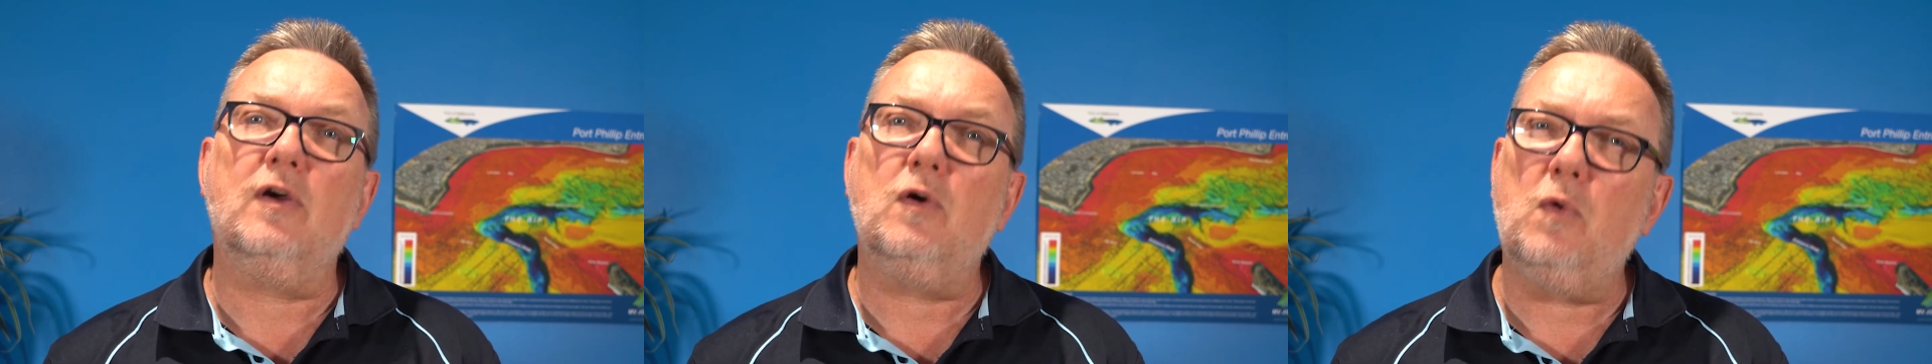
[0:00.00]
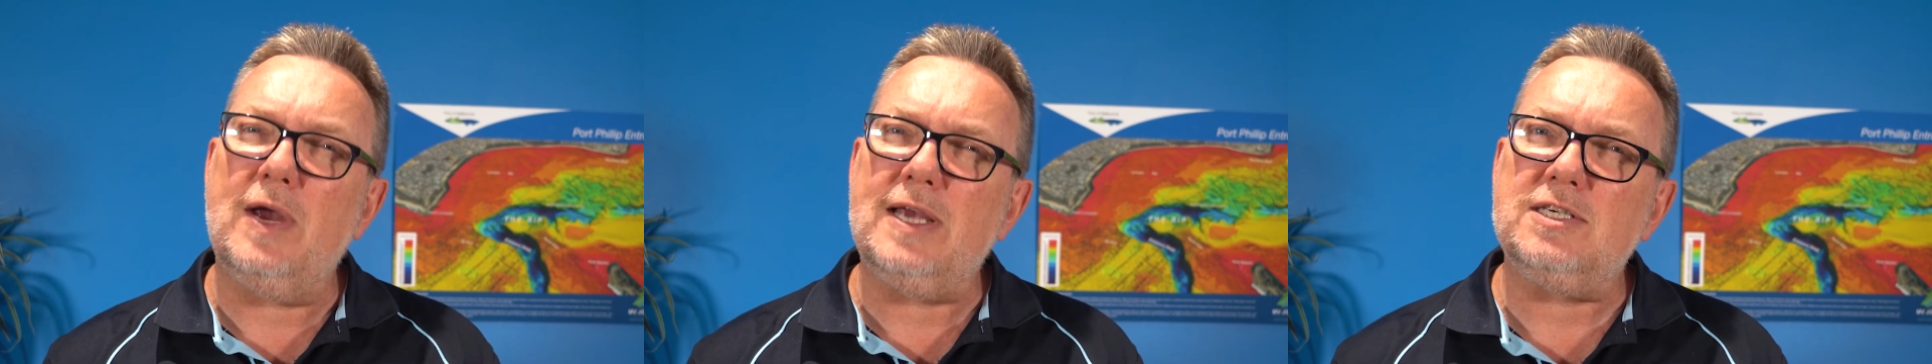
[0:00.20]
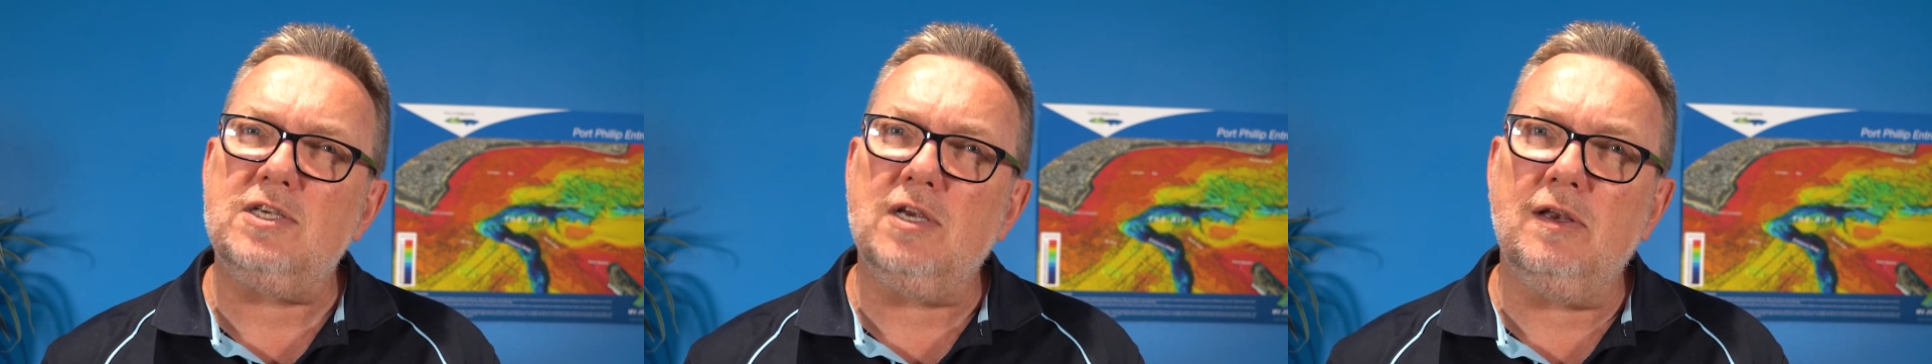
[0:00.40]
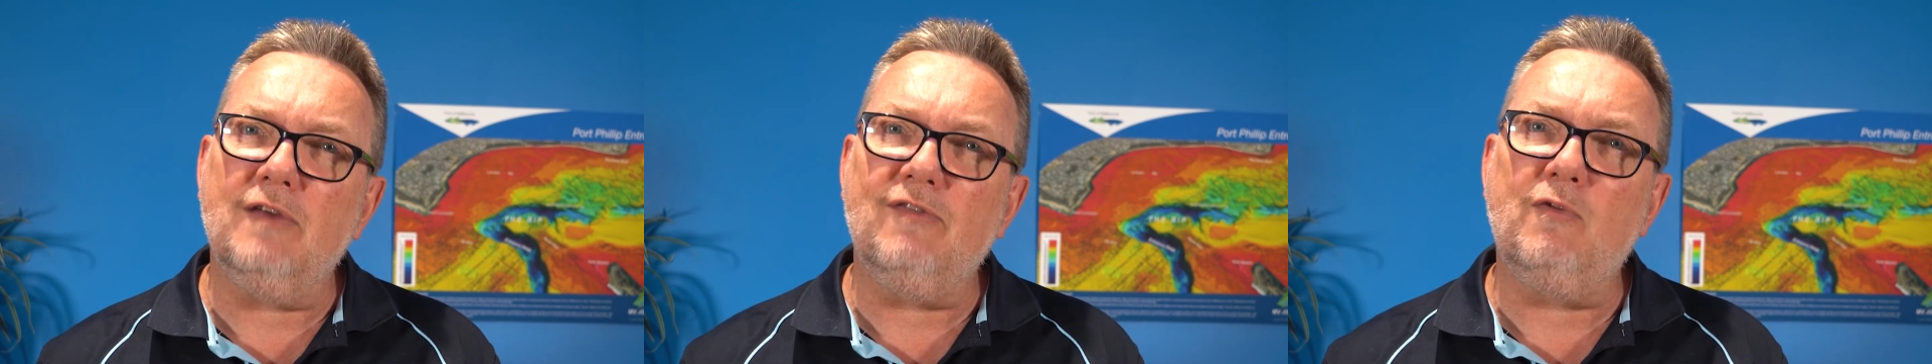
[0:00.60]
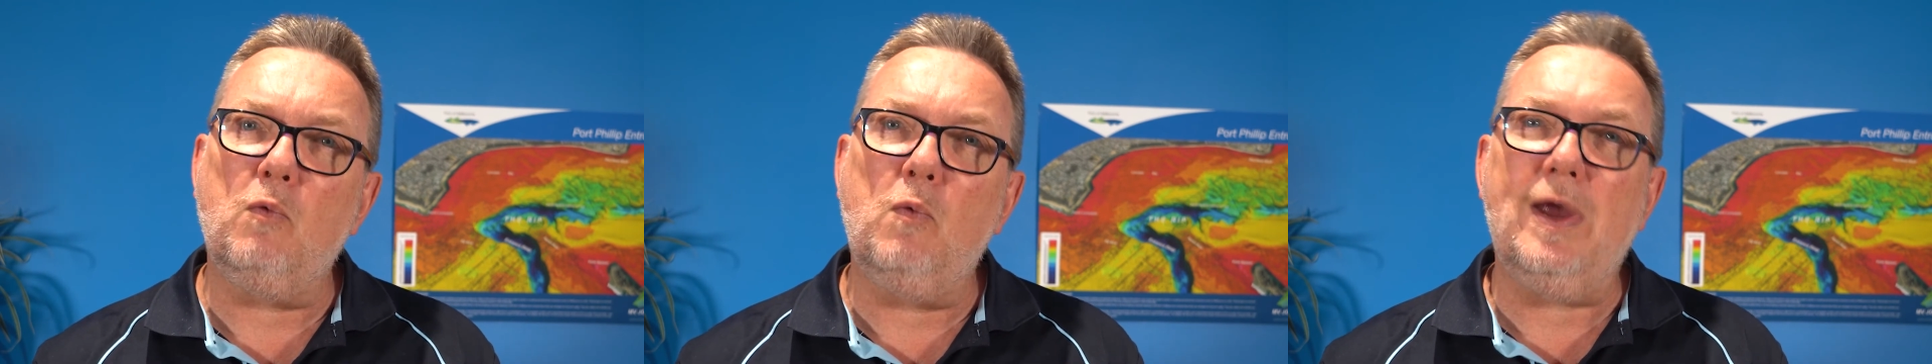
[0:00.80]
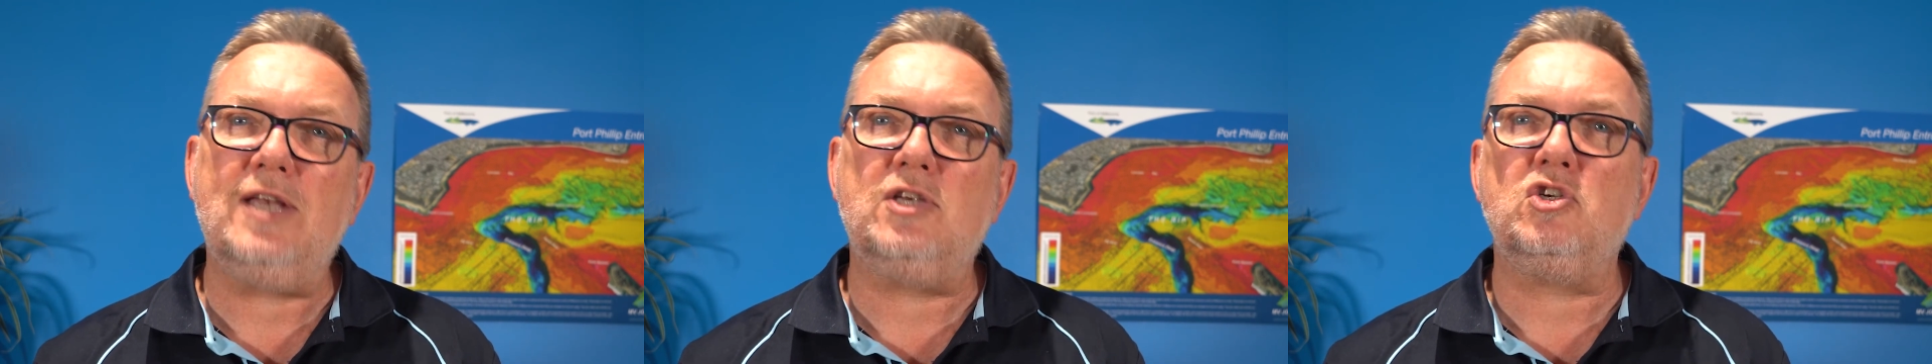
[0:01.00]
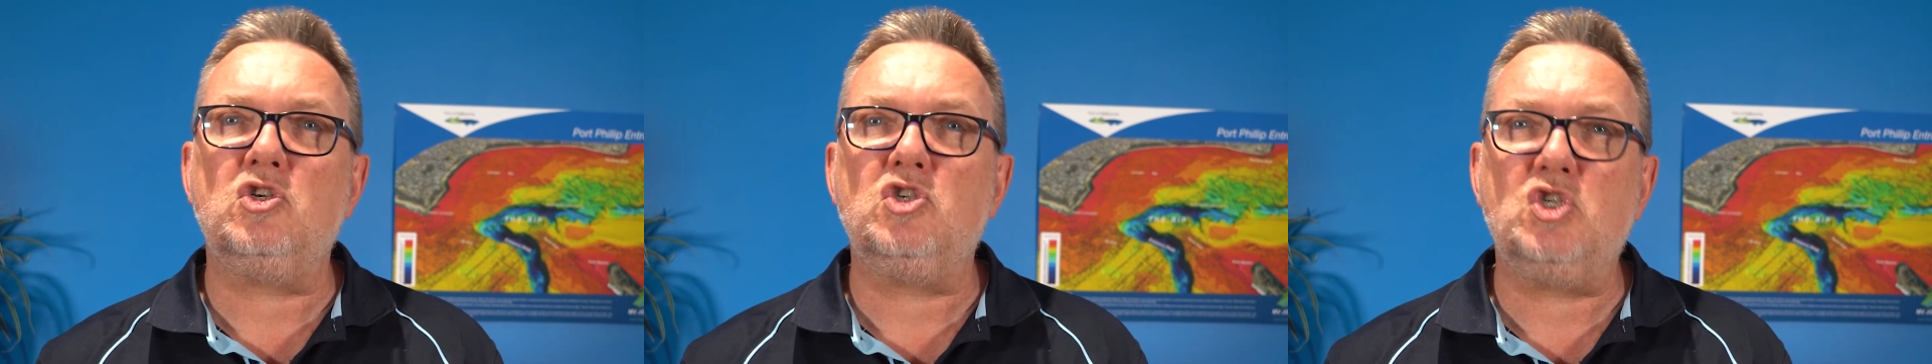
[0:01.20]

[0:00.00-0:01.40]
question of which